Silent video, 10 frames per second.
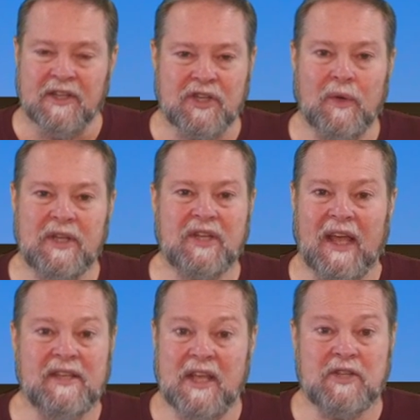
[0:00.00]
So he's
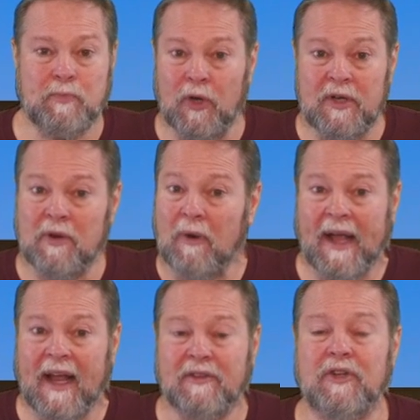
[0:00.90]
he, he's putting it
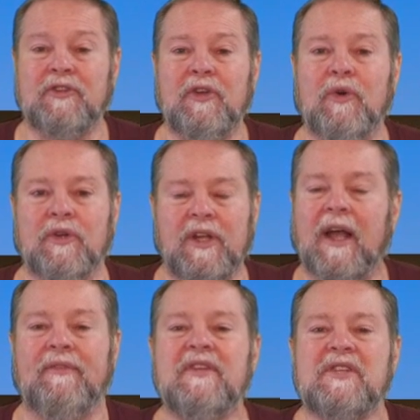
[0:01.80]
right out there to her. You
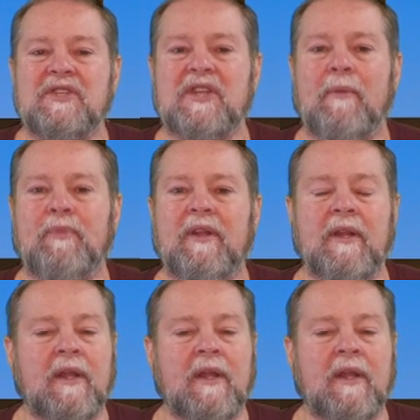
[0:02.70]
know, this is something